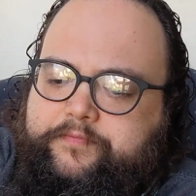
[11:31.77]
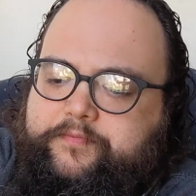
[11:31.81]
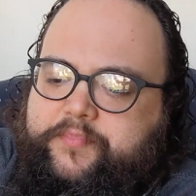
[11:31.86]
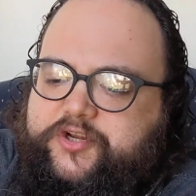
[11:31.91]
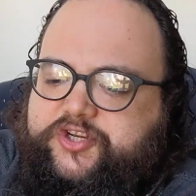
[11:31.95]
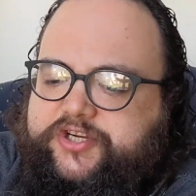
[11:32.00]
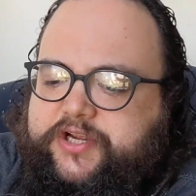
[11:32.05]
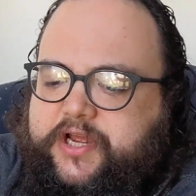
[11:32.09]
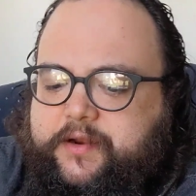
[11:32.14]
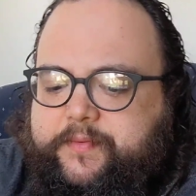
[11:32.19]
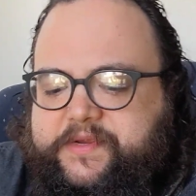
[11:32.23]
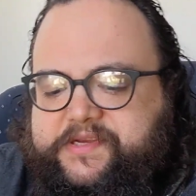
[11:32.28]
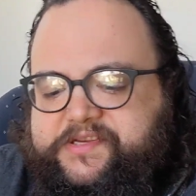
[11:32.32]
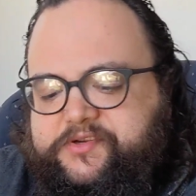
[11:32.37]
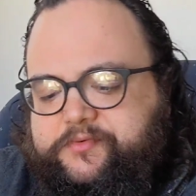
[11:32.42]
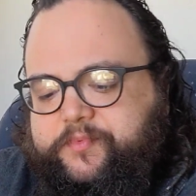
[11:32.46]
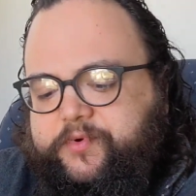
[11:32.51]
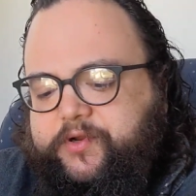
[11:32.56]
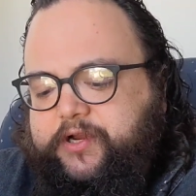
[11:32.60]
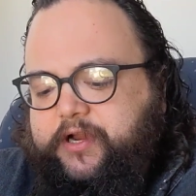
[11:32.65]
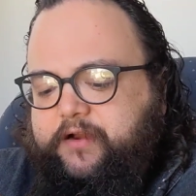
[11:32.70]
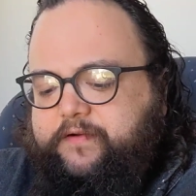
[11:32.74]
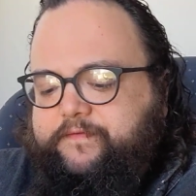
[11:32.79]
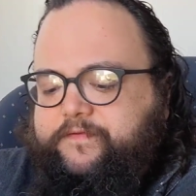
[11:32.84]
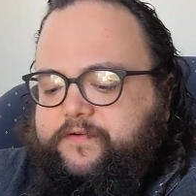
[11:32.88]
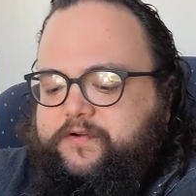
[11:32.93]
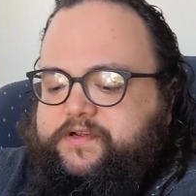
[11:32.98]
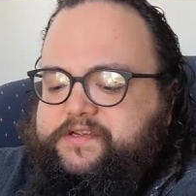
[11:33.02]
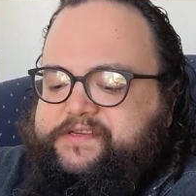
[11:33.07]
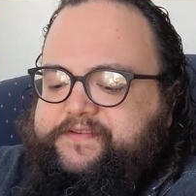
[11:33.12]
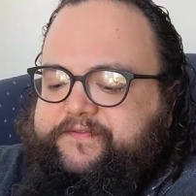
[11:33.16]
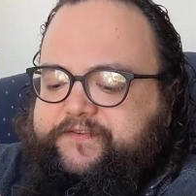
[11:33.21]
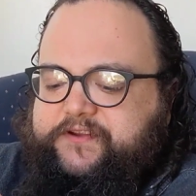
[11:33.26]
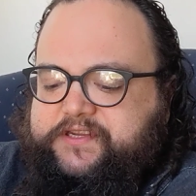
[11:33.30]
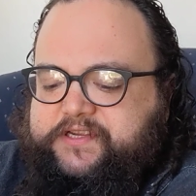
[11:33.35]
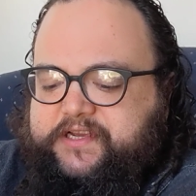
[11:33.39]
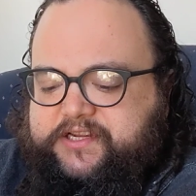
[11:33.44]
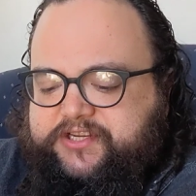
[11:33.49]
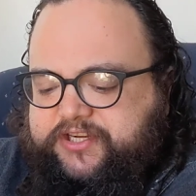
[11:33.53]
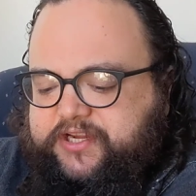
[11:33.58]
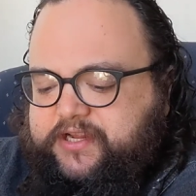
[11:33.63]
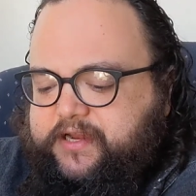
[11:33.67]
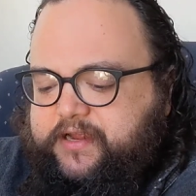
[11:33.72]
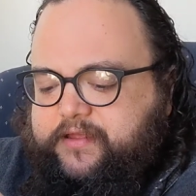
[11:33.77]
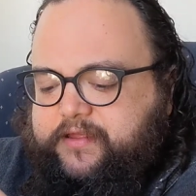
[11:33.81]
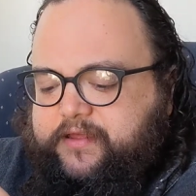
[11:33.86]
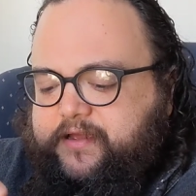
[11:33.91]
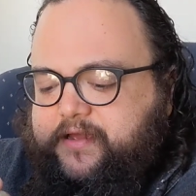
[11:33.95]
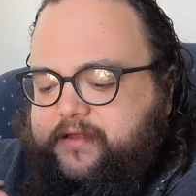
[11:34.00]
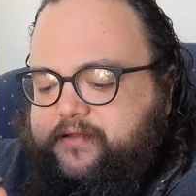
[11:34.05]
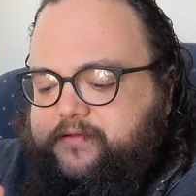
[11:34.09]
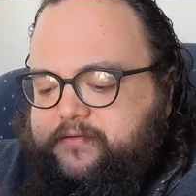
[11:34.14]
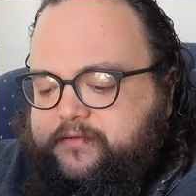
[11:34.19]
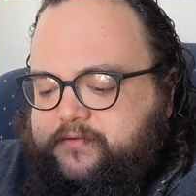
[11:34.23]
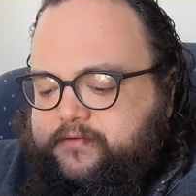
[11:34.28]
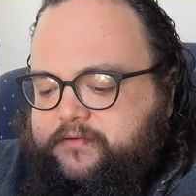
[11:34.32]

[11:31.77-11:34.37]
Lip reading: You gotta be super careful, because if you touch any of that...